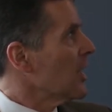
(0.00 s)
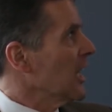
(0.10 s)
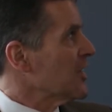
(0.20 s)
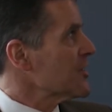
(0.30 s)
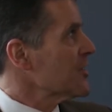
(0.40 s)

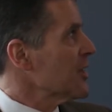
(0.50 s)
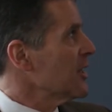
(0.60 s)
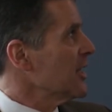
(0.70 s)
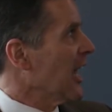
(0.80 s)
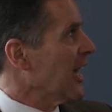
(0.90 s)
It's
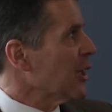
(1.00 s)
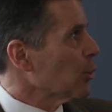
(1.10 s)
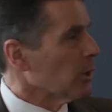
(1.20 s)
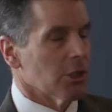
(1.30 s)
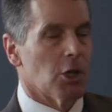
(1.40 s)
the
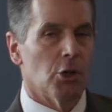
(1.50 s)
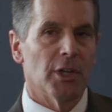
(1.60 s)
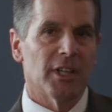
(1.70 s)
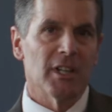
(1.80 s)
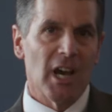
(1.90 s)
annual loan
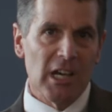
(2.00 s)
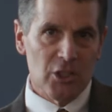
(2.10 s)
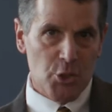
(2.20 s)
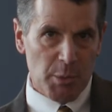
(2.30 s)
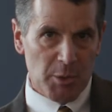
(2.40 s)

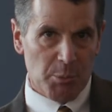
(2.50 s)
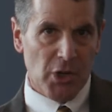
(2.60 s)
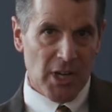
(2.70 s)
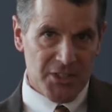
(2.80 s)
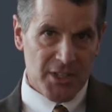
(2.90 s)
acknowledgement
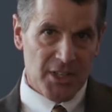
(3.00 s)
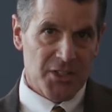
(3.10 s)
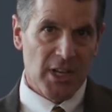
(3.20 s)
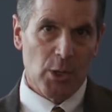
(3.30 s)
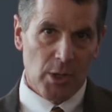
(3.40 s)

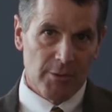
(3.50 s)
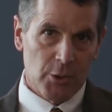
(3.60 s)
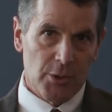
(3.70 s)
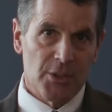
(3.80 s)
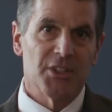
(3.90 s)
process,
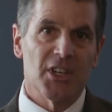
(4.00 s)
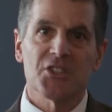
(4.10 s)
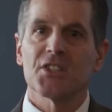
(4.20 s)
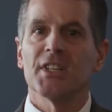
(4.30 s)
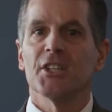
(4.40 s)
however,
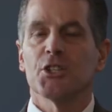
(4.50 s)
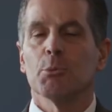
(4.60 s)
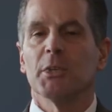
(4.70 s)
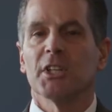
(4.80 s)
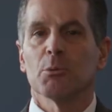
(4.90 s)
does need to
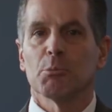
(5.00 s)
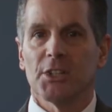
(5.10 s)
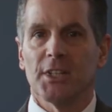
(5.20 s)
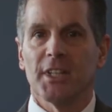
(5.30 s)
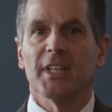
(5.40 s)
be
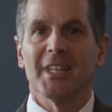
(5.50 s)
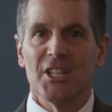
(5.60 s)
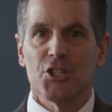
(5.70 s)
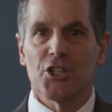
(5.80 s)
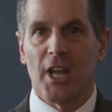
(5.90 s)
completed
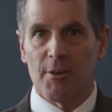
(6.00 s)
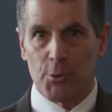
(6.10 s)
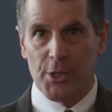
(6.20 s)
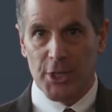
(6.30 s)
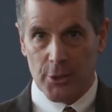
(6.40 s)
each and
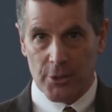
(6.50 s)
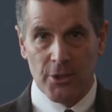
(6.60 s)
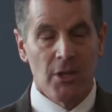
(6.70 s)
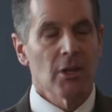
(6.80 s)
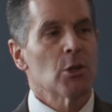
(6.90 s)
every year.
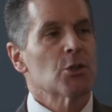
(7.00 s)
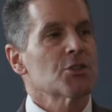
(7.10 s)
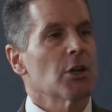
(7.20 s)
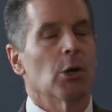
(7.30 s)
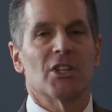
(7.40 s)

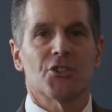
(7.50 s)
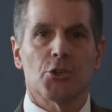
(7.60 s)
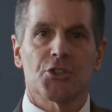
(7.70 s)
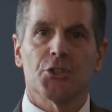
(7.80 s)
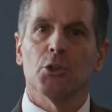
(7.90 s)
So as your
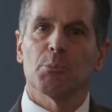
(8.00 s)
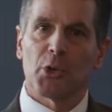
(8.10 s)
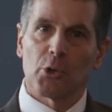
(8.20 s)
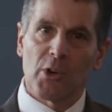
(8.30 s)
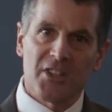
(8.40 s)
student
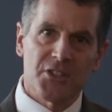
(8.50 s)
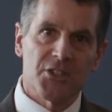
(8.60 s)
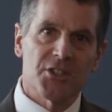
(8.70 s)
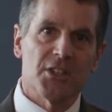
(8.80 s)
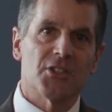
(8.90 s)

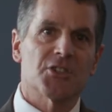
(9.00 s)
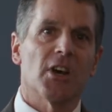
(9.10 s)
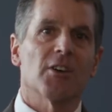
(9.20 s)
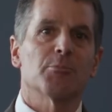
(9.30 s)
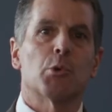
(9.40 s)
progresses to the
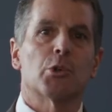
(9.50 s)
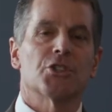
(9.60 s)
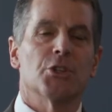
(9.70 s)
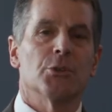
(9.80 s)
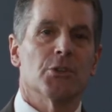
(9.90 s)
sophomore,
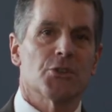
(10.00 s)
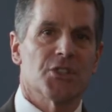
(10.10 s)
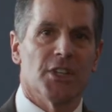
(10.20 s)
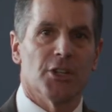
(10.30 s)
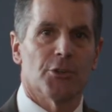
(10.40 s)
junior,
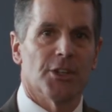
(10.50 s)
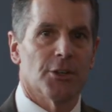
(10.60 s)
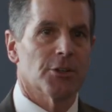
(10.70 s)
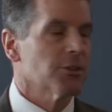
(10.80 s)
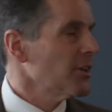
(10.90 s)
senior
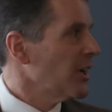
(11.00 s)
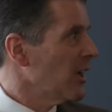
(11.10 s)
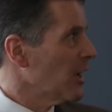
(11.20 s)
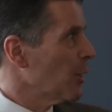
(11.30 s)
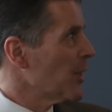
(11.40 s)
year,
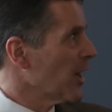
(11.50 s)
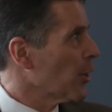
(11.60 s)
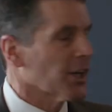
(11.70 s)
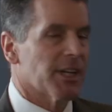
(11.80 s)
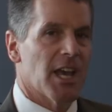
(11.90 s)
they
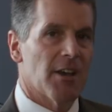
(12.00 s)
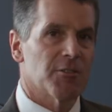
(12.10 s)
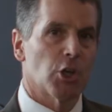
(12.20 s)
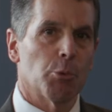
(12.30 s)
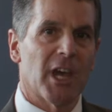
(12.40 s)
are going to have
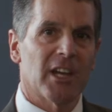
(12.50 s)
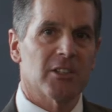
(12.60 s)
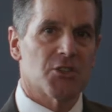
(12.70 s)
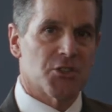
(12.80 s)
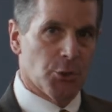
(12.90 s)
to back
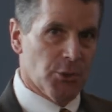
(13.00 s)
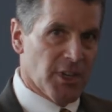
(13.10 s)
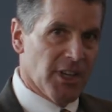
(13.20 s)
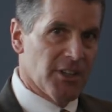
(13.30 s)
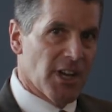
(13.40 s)
to
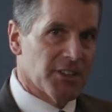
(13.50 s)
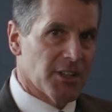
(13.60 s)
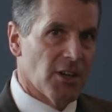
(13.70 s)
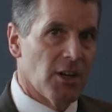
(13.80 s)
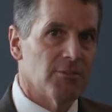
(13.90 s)

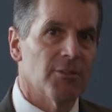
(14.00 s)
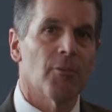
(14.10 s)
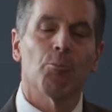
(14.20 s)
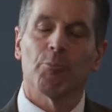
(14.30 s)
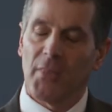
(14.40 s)
studentaid.gov
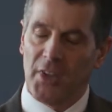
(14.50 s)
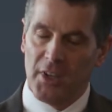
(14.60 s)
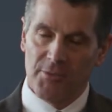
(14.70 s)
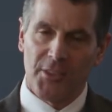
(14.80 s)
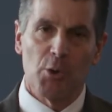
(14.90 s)

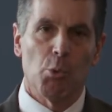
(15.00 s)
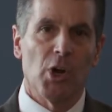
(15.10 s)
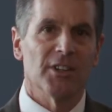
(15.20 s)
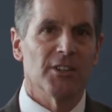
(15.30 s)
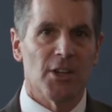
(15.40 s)
if they
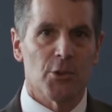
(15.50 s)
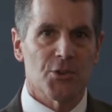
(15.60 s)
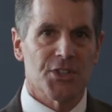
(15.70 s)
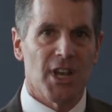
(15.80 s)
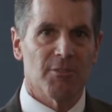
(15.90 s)
want another
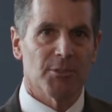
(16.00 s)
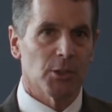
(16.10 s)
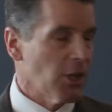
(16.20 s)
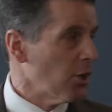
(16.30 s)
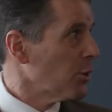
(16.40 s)

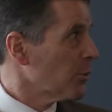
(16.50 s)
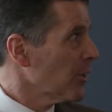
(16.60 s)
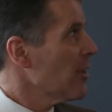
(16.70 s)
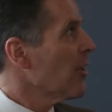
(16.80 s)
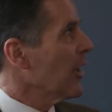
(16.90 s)
Stafford loan
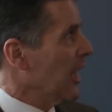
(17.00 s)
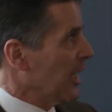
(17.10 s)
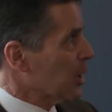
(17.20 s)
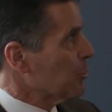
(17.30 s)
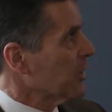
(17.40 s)

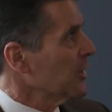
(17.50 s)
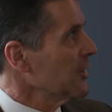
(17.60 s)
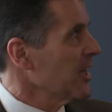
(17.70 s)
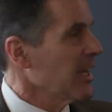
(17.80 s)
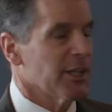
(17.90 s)
and
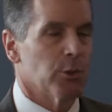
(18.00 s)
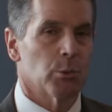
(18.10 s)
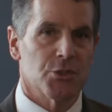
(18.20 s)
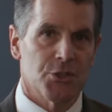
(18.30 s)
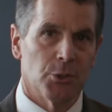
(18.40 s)
complete the
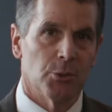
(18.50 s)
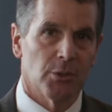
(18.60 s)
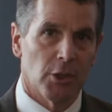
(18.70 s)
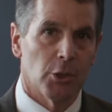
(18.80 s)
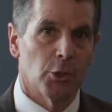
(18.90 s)
annual
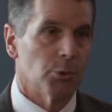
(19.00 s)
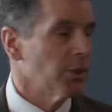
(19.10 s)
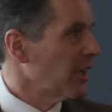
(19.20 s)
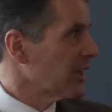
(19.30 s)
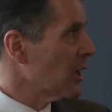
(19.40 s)
student
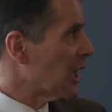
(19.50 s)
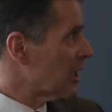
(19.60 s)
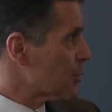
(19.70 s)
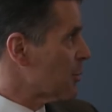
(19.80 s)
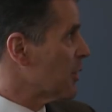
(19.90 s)
loan
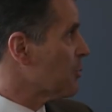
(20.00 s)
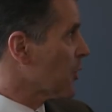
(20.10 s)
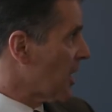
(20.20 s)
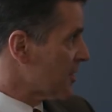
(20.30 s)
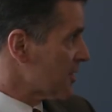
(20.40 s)
acknowledgement
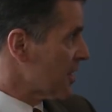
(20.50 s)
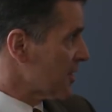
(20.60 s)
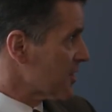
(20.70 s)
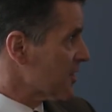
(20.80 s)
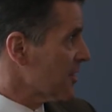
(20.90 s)

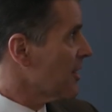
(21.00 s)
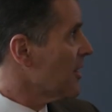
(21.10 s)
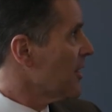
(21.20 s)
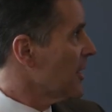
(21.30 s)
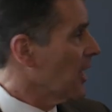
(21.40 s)
process.
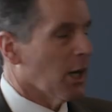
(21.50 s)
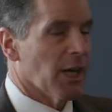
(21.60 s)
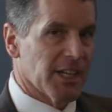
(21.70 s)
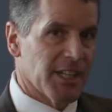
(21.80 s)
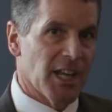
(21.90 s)

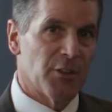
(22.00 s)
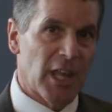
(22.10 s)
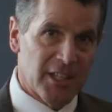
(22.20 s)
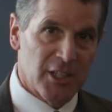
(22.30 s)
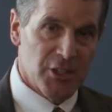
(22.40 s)
Again,
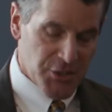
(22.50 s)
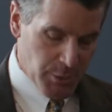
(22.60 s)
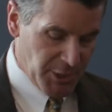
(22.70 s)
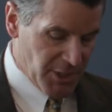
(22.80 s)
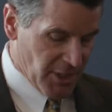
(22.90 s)
that needs to
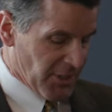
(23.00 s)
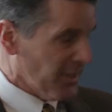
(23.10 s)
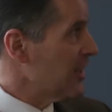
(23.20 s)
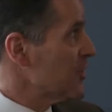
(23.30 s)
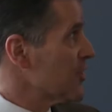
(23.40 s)
be done
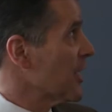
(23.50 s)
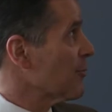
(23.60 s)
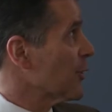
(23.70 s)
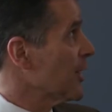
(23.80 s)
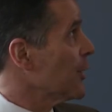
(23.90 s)
each and
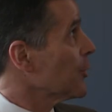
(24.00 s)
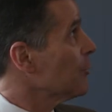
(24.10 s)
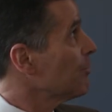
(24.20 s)
every year.